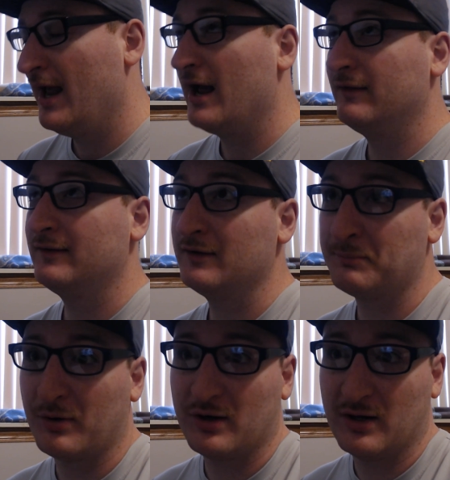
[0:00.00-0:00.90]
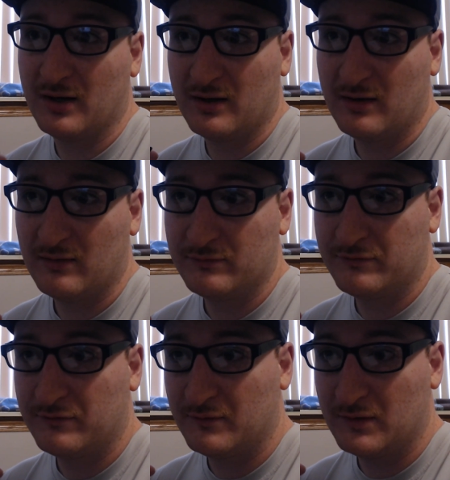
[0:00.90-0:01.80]
And this is part
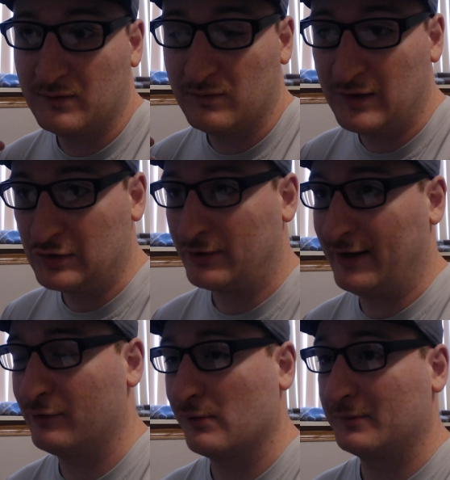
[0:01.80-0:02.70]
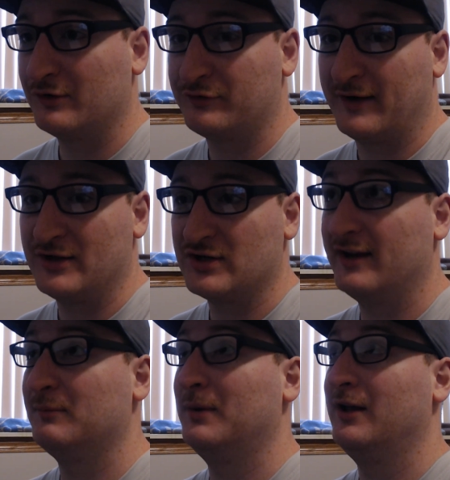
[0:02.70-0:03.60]
of the Transformers
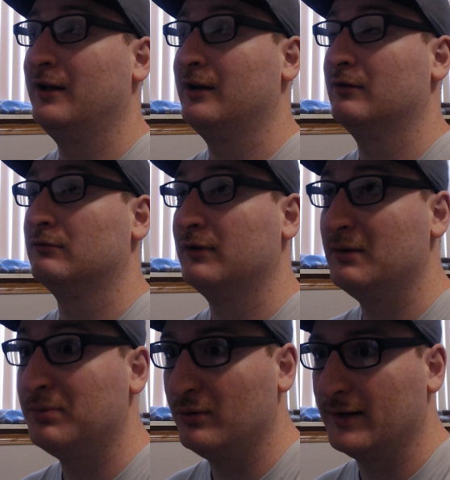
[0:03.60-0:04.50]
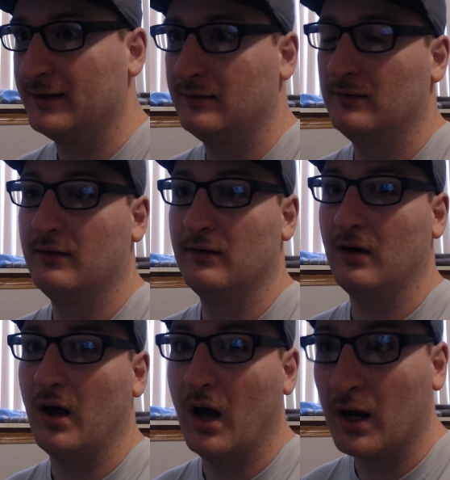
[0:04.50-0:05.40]
franchise being rebooted
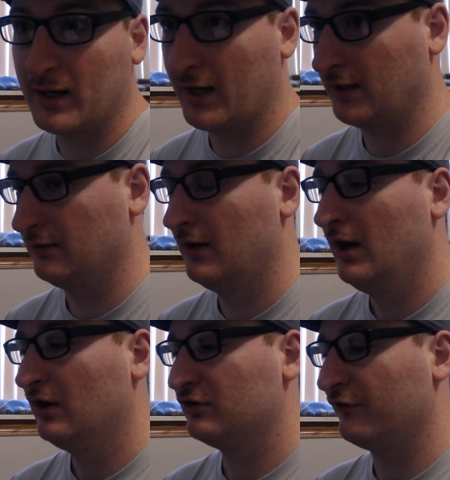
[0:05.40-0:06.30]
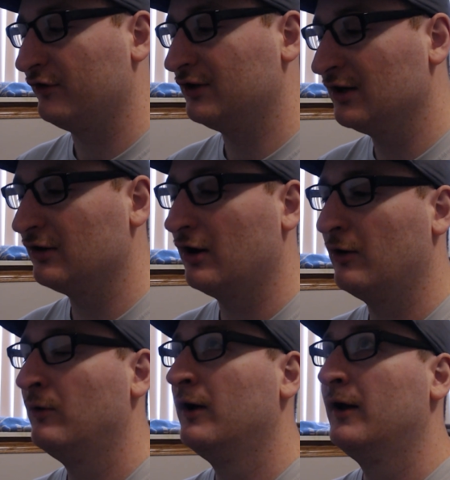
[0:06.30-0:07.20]
again. So if you didn't
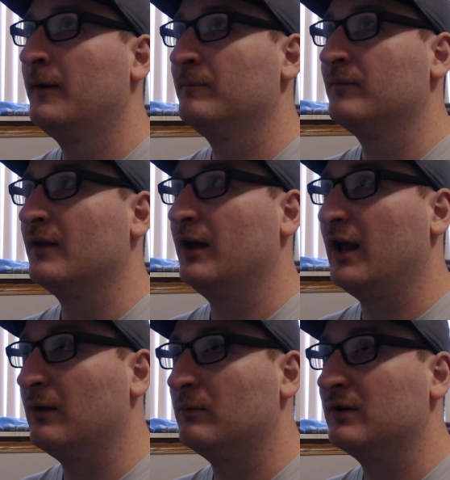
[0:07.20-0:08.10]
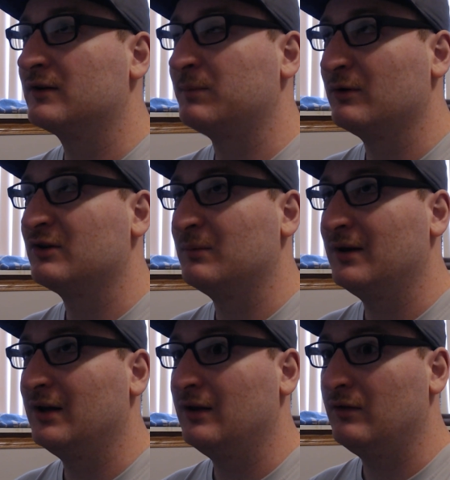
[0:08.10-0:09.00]
know, it was supposed to
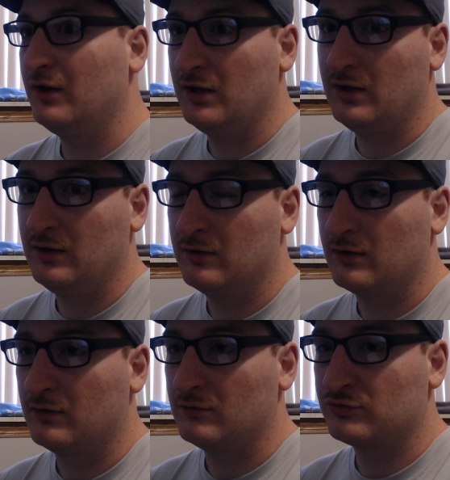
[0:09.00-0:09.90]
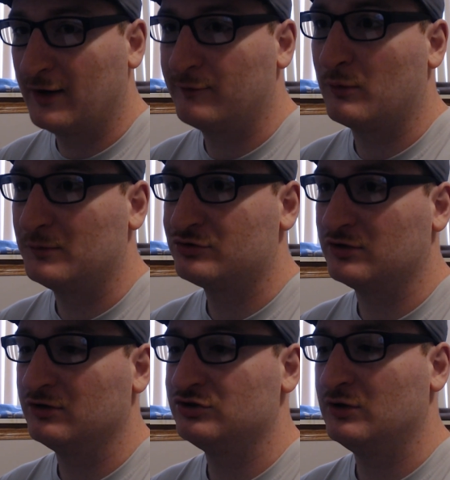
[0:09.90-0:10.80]
be the Transformers
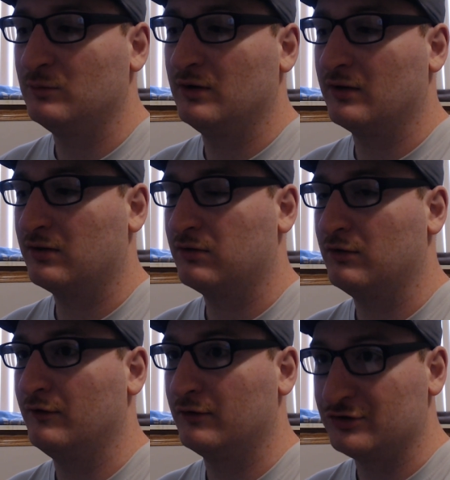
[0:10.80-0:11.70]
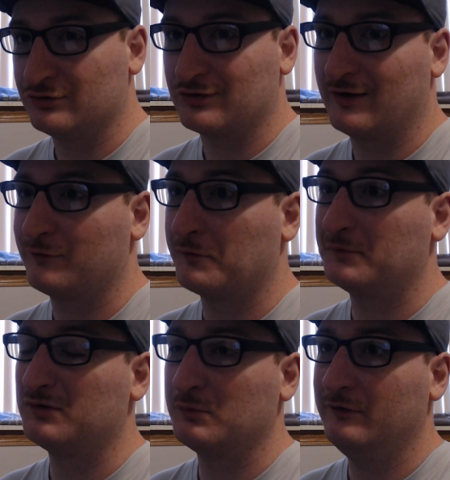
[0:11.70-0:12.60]
trilogy with the original
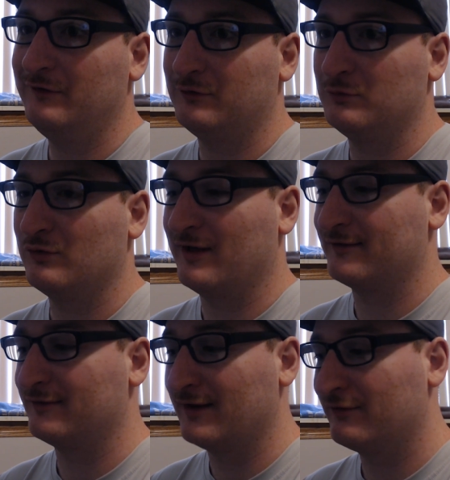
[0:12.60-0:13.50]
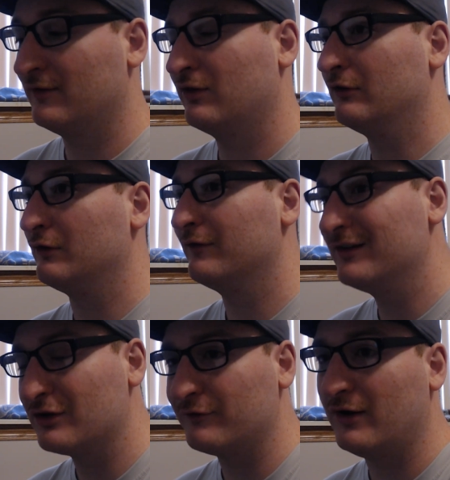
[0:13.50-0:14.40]
Transformers movie from 2007, then
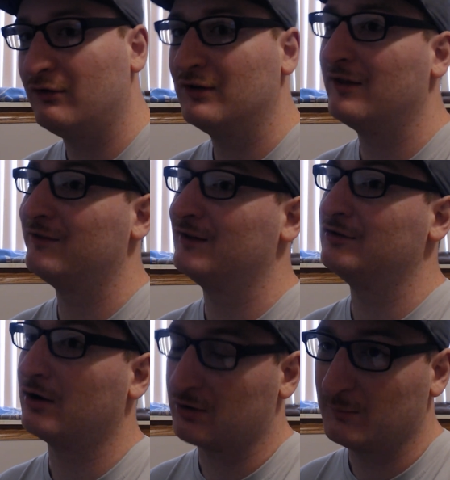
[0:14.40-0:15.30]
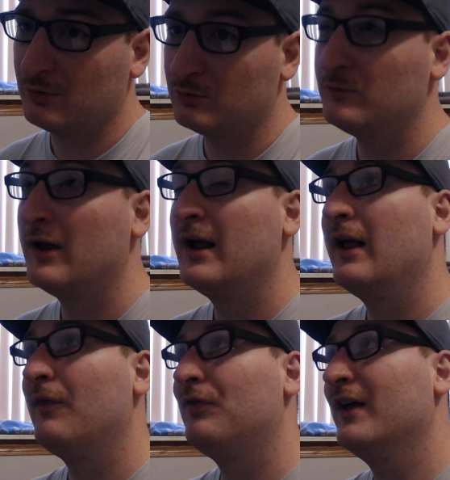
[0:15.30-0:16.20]
Revenge of the Fallen, and then Dark of the Moon.
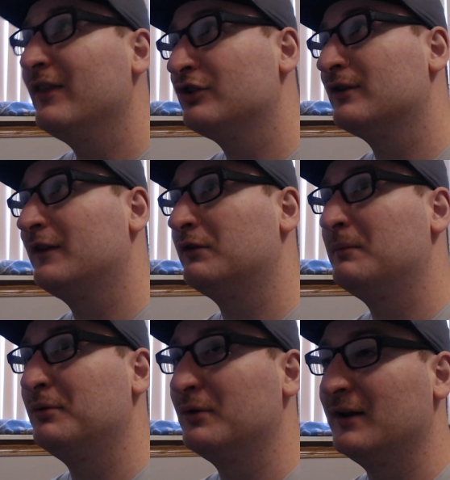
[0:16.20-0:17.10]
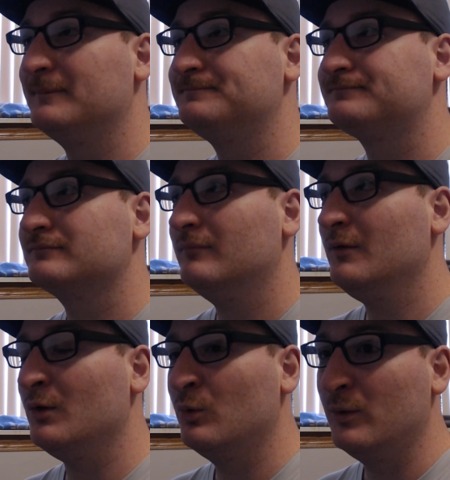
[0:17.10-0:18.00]
Then they tried to reboot it
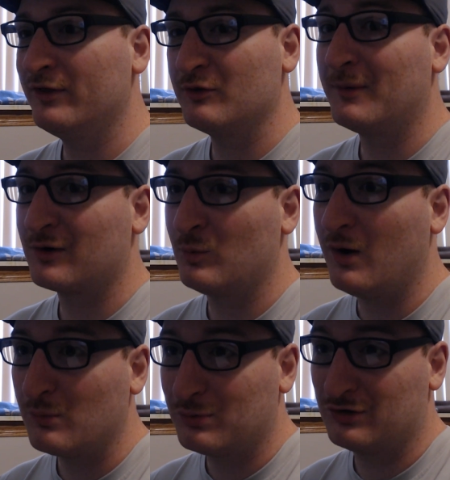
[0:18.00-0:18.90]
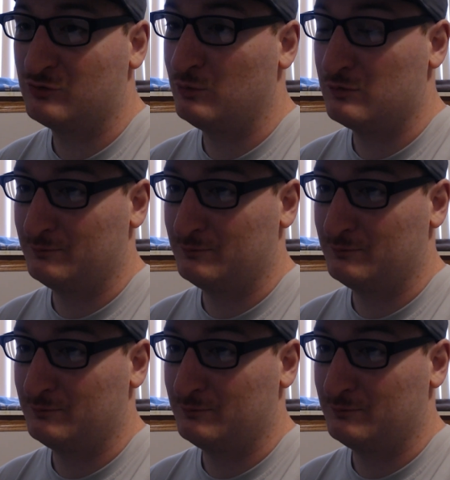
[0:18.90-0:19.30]
with the Mark Wahlberg w